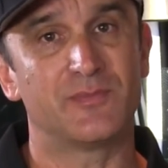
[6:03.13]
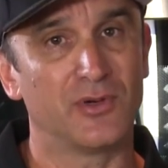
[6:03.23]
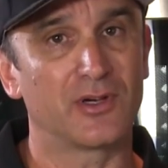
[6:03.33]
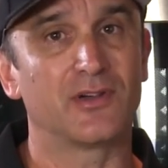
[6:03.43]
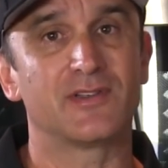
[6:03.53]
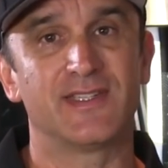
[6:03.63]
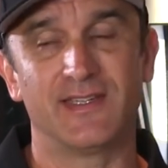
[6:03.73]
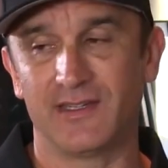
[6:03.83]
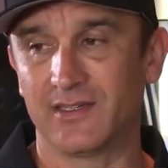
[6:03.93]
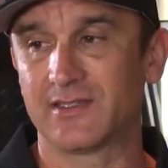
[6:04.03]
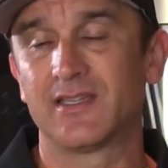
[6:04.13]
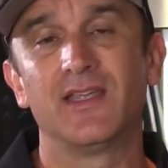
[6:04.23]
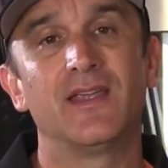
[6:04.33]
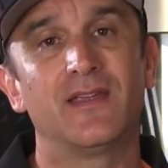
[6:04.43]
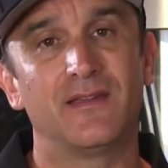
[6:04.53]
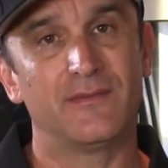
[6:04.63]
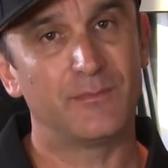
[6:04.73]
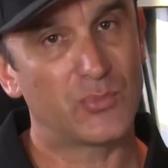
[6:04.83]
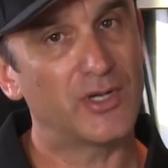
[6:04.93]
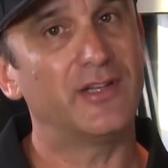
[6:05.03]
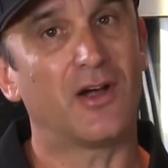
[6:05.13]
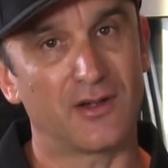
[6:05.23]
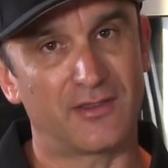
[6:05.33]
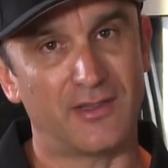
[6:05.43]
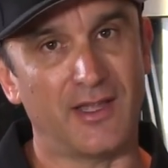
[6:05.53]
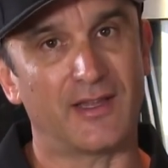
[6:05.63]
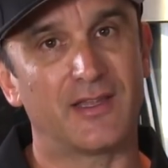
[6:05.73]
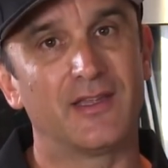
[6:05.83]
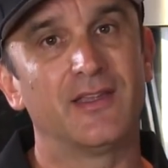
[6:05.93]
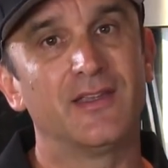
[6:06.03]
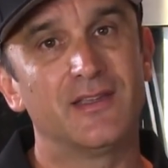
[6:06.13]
these burgers is pretty darn thick.